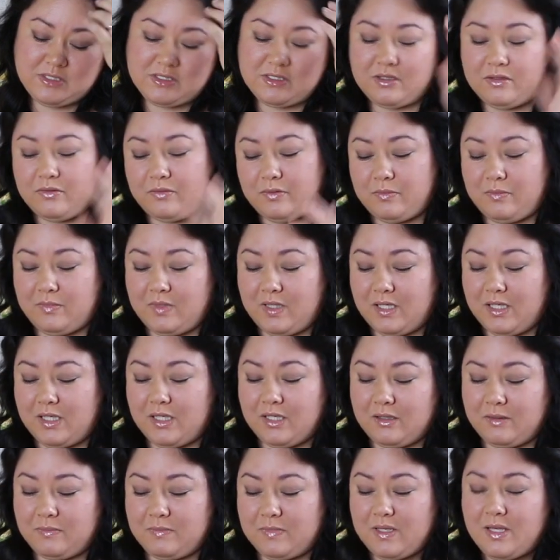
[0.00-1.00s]
start with
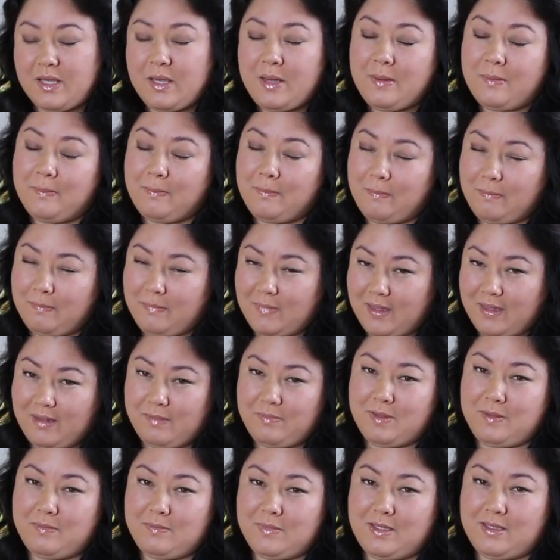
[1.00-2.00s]
medium,
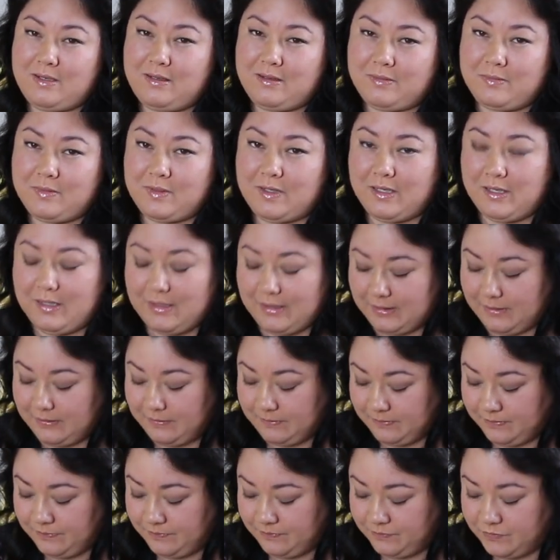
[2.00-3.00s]
maybe medium high,
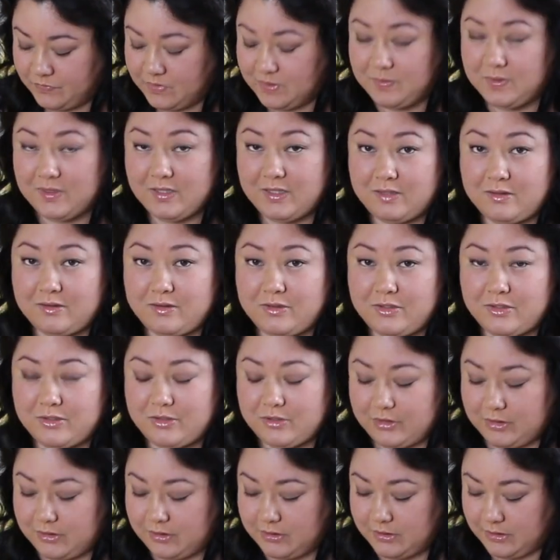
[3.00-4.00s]
depending on your
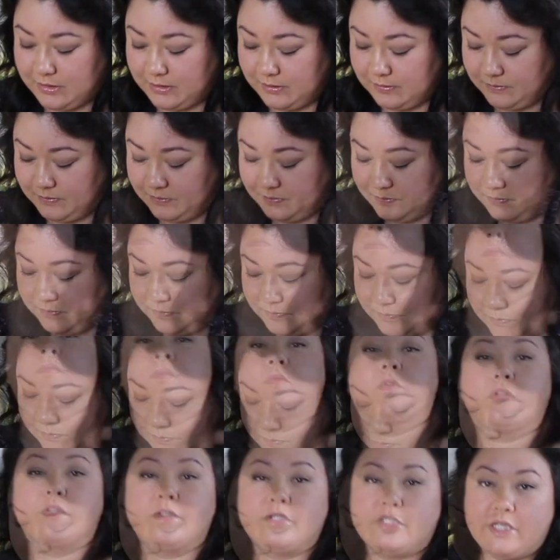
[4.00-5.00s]
cooktop.
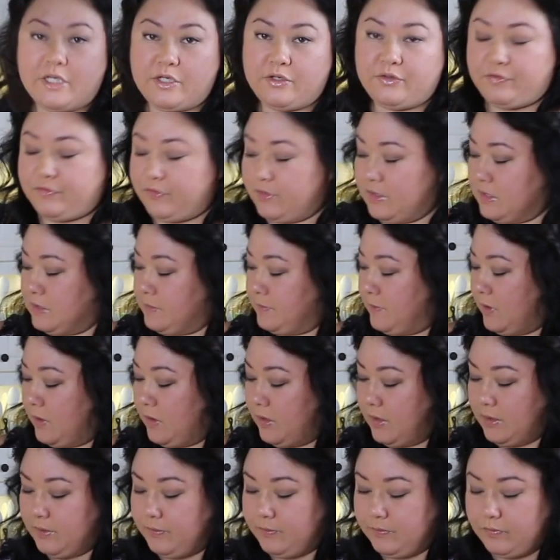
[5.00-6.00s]
So for this
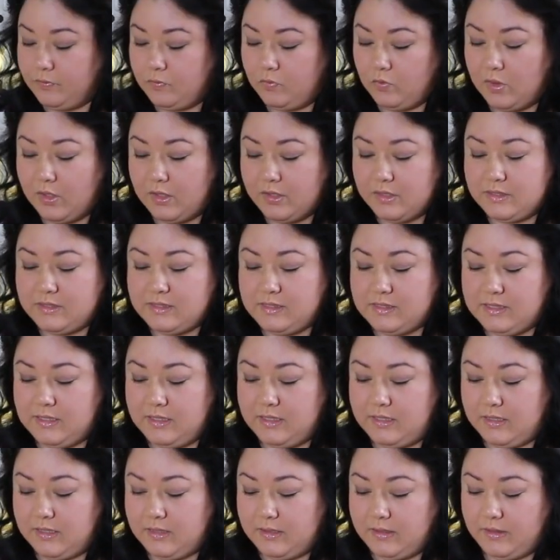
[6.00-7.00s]
part, while this is
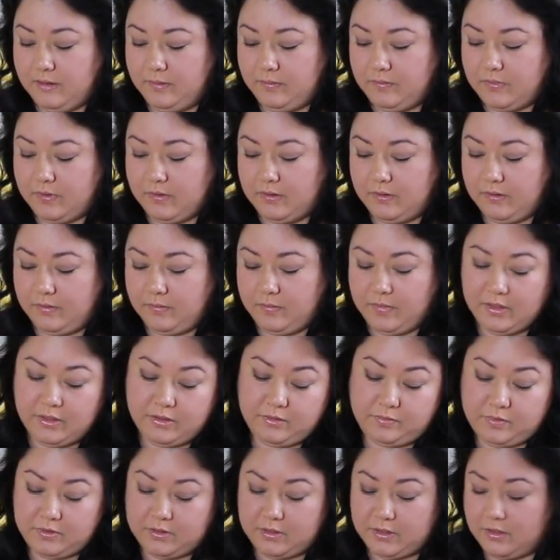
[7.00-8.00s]
heating up, I
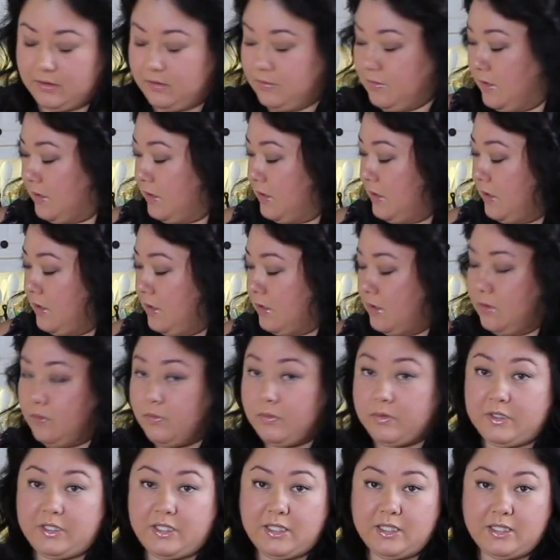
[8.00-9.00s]
hope you can hear me,
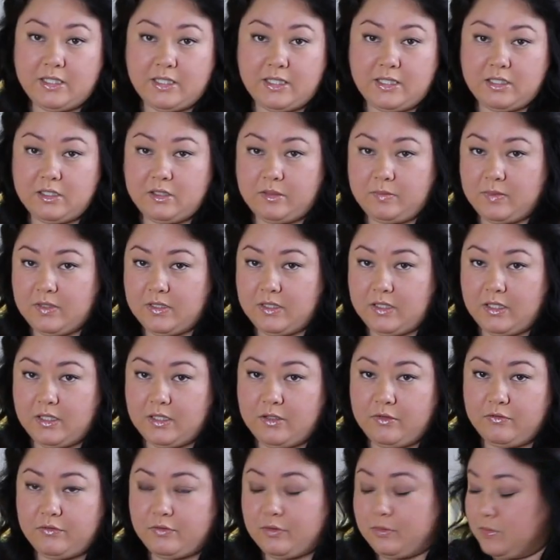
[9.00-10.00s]
we'll need a little bit
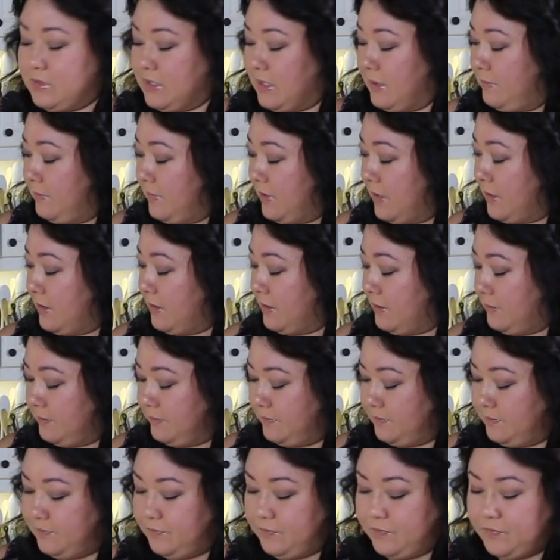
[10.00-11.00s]
of room temp butter,
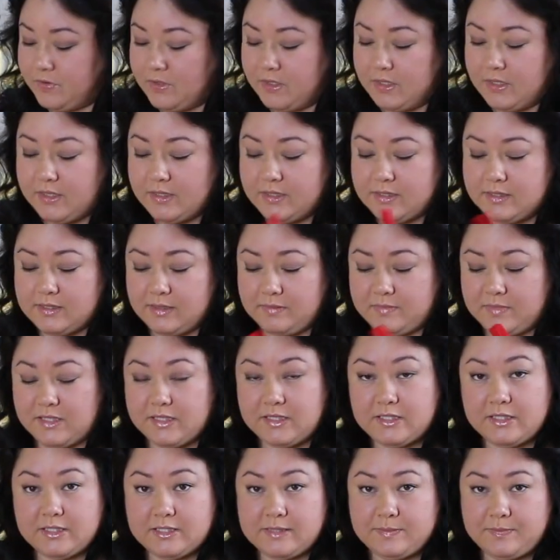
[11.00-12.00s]
something
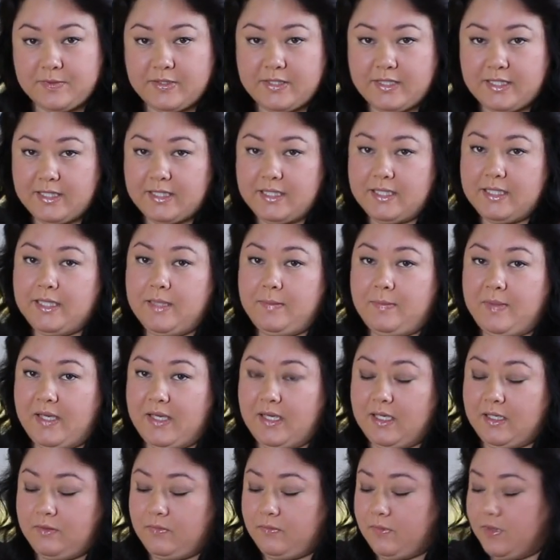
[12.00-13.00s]
to spread it in the
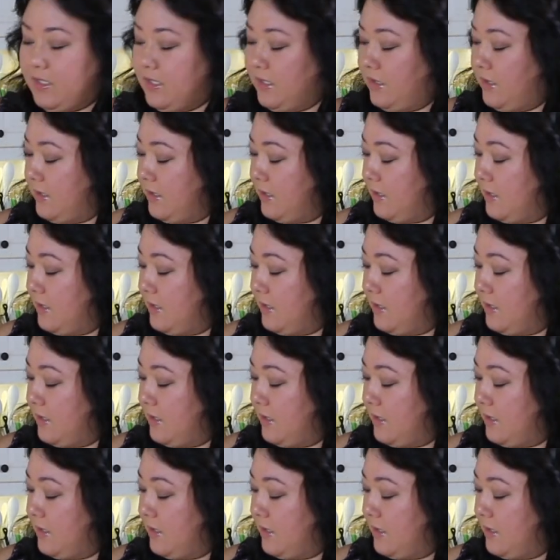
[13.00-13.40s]
pan with,